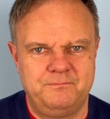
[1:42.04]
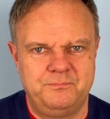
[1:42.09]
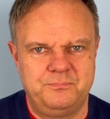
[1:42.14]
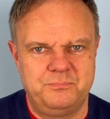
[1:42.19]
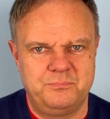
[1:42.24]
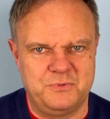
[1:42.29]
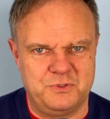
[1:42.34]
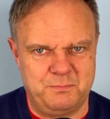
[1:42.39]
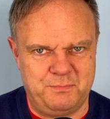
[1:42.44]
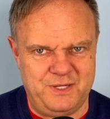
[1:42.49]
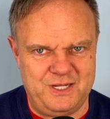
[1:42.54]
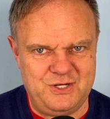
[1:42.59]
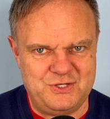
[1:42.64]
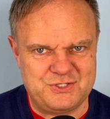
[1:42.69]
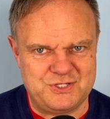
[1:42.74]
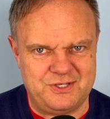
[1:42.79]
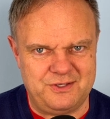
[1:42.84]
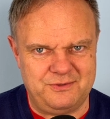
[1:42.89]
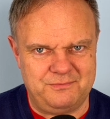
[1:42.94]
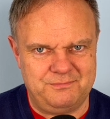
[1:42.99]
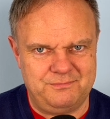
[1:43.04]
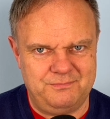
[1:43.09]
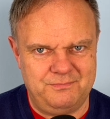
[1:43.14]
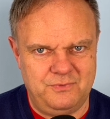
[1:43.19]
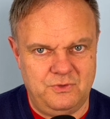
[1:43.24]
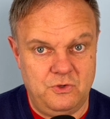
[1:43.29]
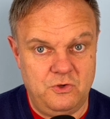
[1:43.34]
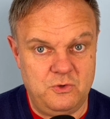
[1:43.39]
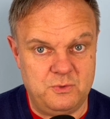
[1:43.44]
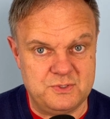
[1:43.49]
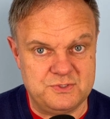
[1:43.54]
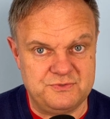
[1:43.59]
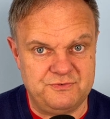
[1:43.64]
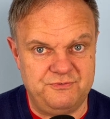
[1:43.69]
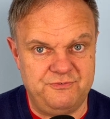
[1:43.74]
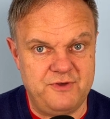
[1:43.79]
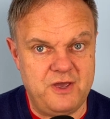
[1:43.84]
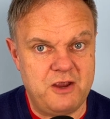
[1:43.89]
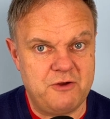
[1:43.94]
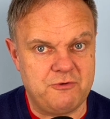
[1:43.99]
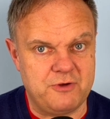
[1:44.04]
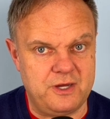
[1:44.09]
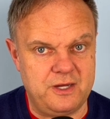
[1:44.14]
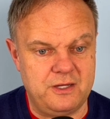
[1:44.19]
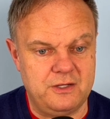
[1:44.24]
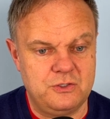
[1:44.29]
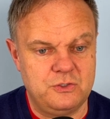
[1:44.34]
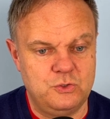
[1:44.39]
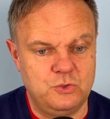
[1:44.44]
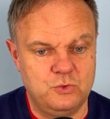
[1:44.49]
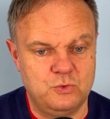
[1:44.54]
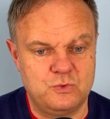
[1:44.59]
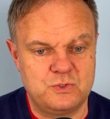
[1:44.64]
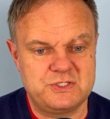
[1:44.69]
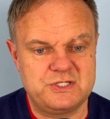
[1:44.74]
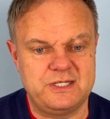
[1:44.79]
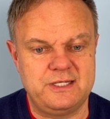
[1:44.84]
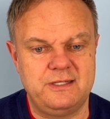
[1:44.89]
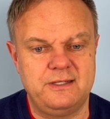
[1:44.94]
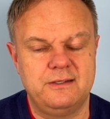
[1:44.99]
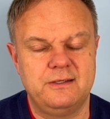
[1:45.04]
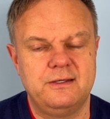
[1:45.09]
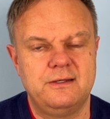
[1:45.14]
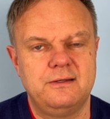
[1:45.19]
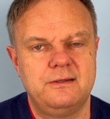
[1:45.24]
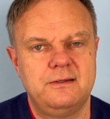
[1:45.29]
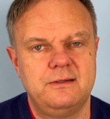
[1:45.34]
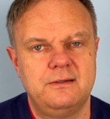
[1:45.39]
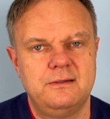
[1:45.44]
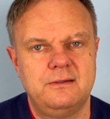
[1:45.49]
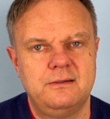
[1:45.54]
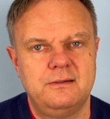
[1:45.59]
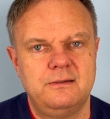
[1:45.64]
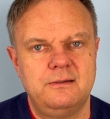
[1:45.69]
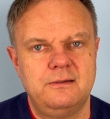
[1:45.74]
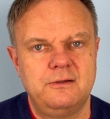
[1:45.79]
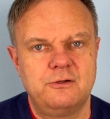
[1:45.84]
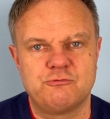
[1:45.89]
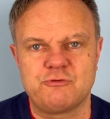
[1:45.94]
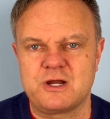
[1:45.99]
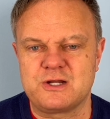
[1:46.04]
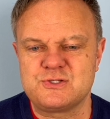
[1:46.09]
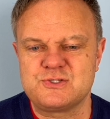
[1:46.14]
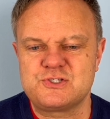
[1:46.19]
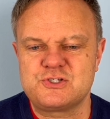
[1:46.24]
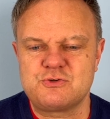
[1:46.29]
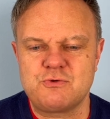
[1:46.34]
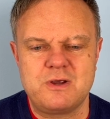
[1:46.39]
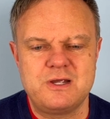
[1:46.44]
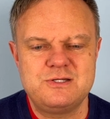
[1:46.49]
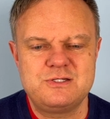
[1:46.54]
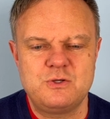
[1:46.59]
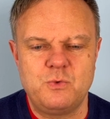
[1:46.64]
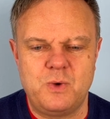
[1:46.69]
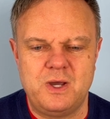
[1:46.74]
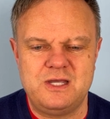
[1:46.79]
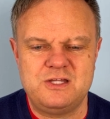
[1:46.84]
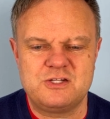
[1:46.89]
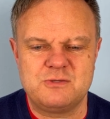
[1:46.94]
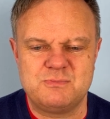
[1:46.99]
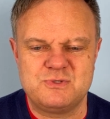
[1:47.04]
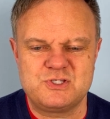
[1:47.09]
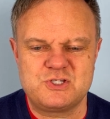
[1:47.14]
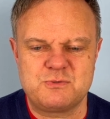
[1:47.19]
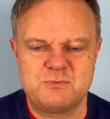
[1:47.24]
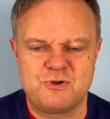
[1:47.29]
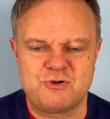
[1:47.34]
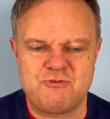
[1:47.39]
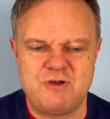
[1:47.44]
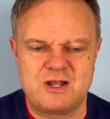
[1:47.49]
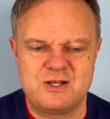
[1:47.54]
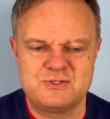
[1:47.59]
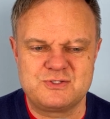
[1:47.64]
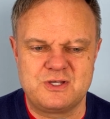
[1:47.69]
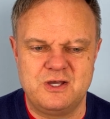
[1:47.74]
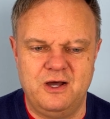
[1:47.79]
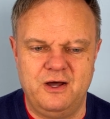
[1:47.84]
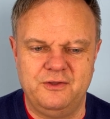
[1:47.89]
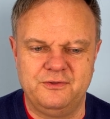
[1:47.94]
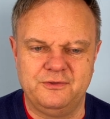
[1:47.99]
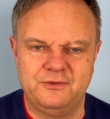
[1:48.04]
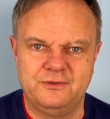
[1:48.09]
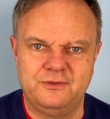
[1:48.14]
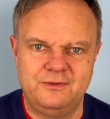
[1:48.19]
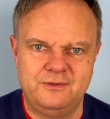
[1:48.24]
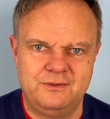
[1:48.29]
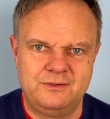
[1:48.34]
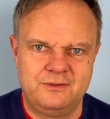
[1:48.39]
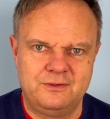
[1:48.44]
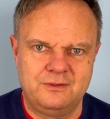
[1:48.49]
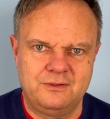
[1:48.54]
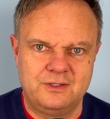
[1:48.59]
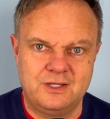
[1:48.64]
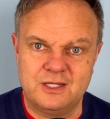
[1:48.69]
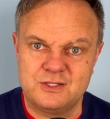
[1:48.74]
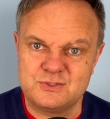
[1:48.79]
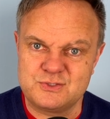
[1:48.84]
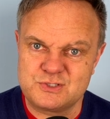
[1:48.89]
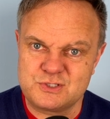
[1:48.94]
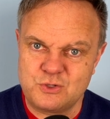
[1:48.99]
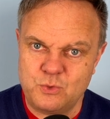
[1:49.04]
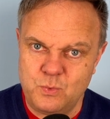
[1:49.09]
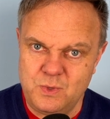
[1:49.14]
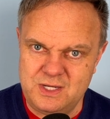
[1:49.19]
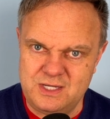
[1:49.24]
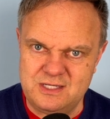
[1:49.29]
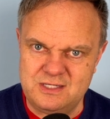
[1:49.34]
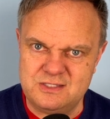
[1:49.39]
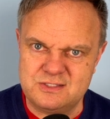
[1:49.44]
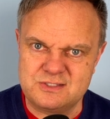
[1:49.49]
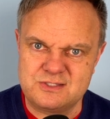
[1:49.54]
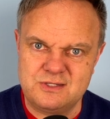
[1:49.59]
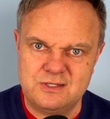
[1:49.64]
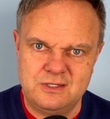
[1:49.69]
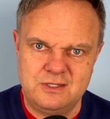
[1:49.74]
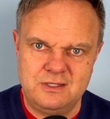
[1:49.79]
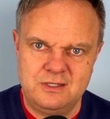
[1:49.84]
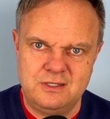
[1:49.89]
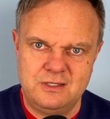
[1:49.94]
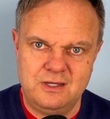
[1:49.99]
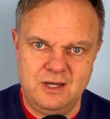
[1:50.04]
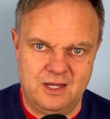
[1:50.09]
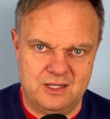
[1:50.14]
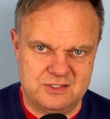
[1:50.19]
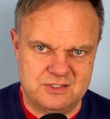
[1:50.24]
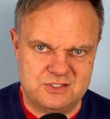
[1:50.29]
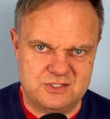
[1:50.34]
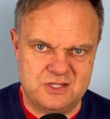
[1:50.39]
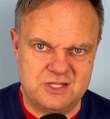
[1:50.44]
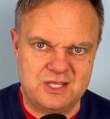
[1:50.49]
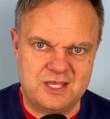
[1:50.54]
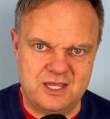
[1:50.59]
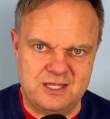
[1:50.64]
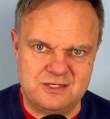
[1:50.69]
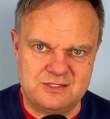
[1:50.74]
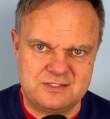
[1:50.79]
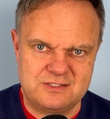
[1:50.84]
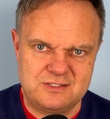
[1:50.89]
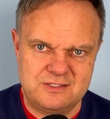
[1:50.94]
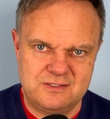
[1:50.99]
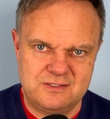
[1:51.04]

But Peter, who was very naughty, ran straight away to Mr. McGregor's garden and squeezed under the gate.